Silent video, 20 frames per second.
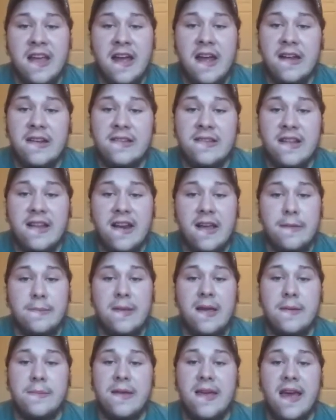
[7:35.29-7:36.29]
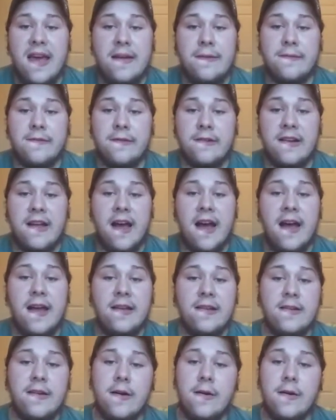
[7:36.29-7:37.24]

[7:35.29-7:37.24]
add in that I maybe have forgot,